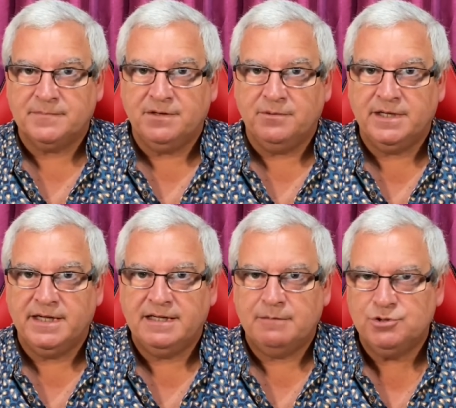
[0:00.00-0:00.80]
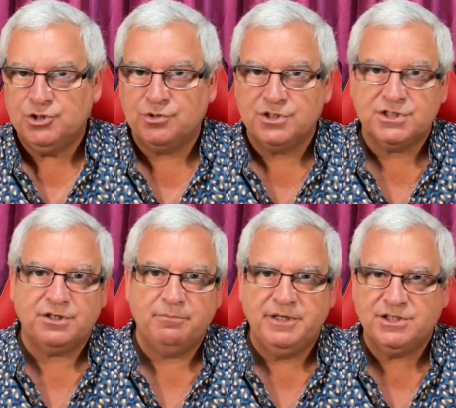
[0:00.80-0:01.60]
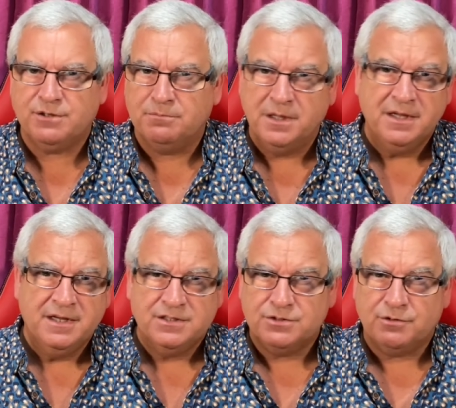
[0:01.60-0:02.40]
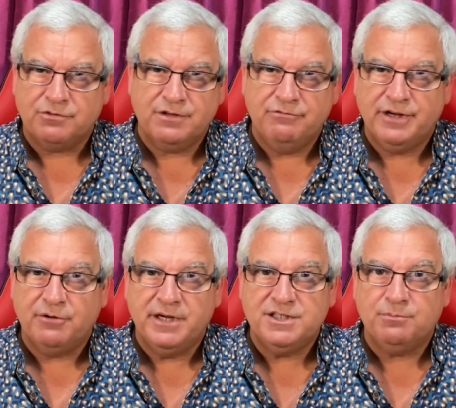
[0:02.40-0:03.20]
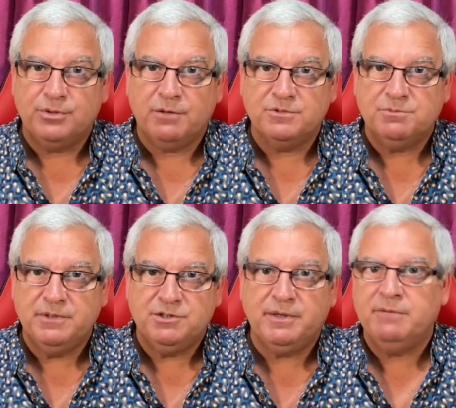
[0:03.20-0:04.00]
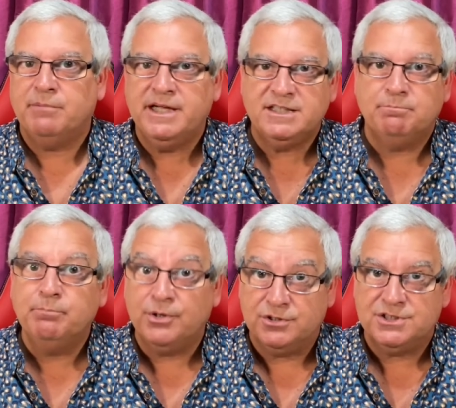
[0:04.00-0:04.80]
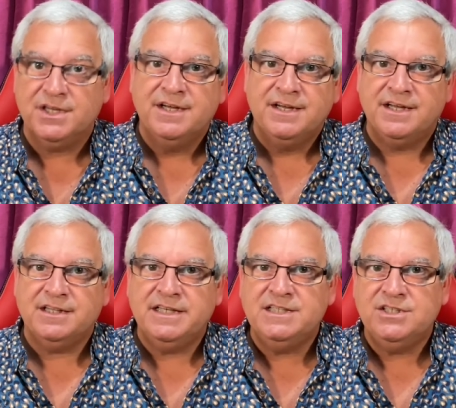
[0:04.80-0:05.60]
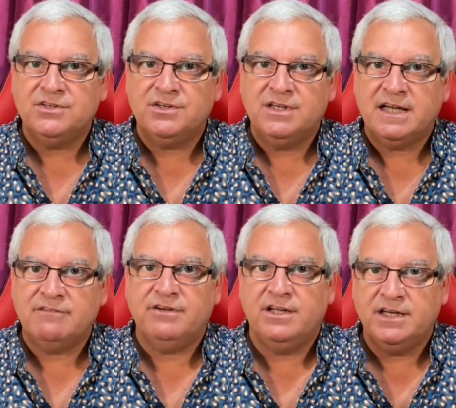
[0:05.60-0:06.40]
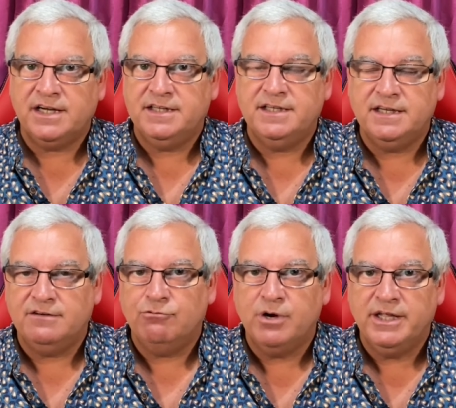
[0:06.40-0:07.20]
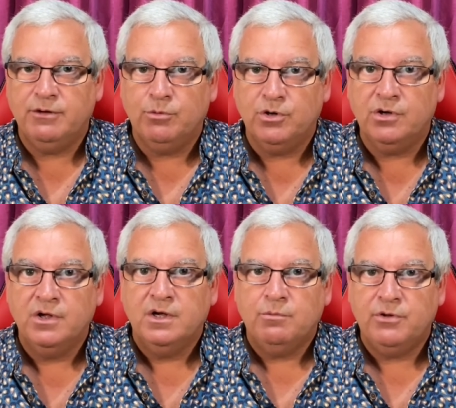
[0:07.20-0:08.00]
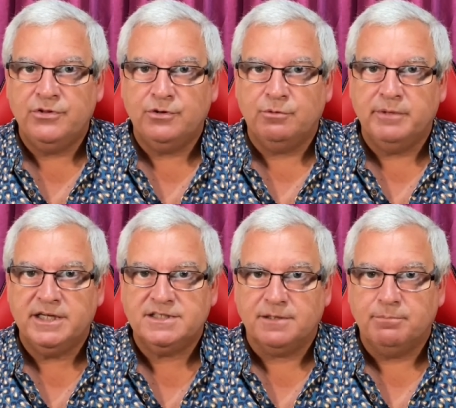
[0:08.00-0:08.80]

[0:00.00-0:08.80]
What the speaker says: Okay, I'm sure there's going to be some sort of configuration problems between makes, but at least you can have an idea of where you were with your mixer.